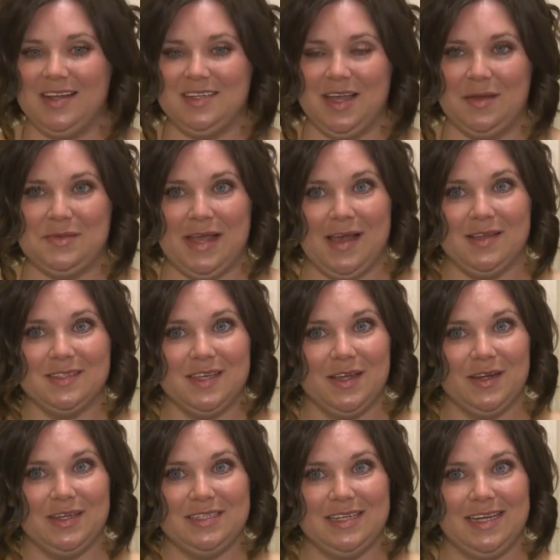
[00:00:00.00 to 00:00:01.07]
And I typed Al's
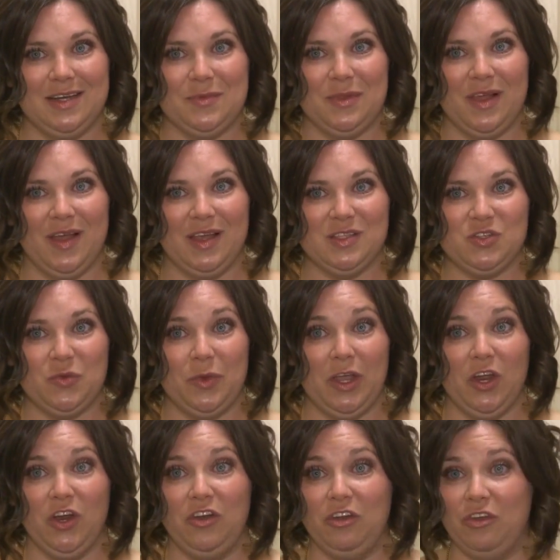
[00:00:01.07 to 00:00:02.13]
Guaranteed Appliance
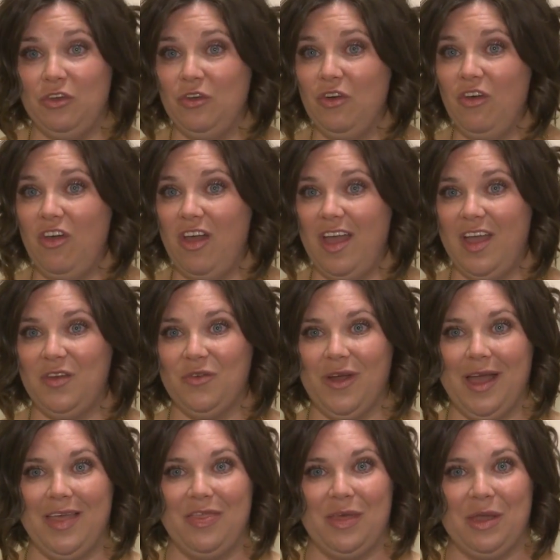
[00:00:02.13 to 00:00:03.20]
Repair into Google, and
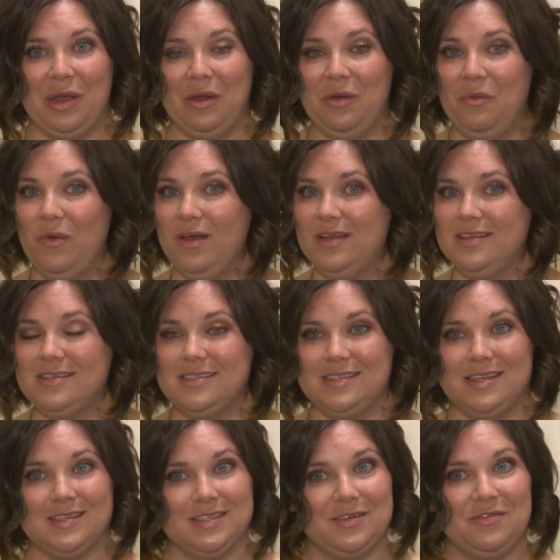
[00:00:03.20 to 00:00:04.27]
right there was
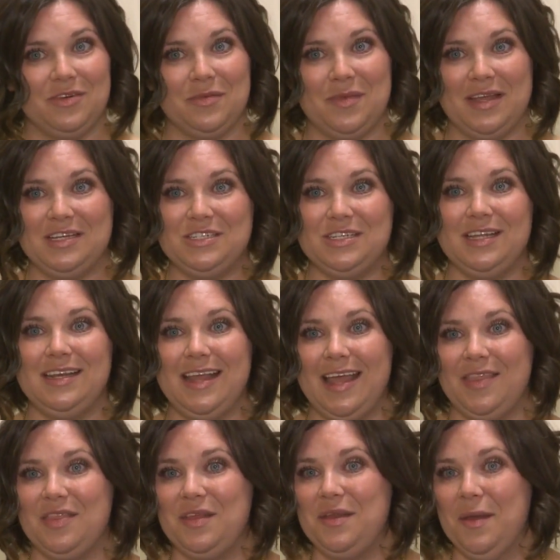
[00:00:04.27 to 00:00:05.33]
his information and the